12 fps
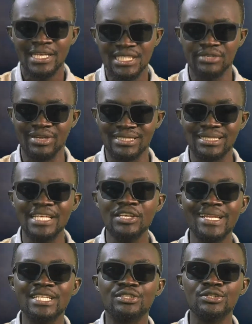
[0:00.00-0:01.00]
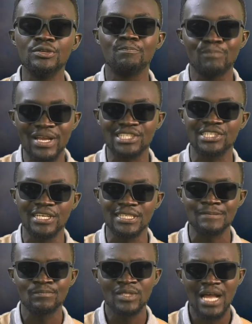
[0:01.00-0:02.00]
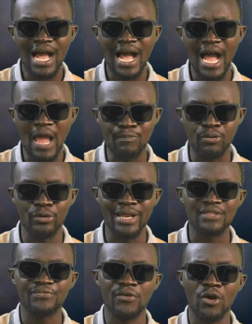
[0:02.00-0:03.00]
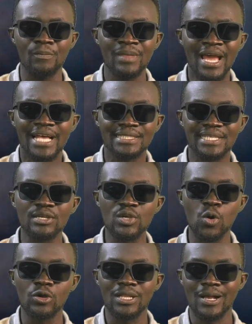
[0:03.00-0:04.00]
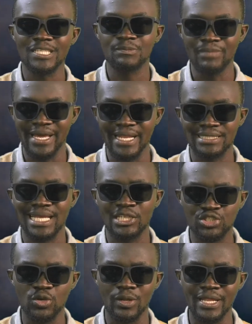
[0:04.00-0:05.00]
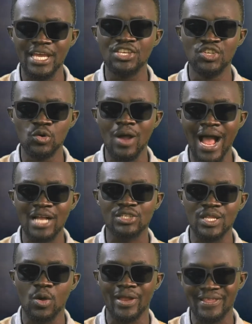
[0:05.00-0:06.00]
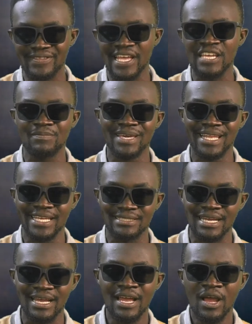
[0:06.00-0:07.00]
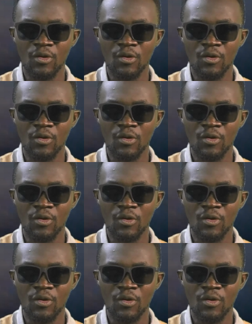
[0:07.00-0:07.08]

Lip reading: seriously, you need to purchase a product from Skin Code Cosmetics, and surely you are actually going to thank me later.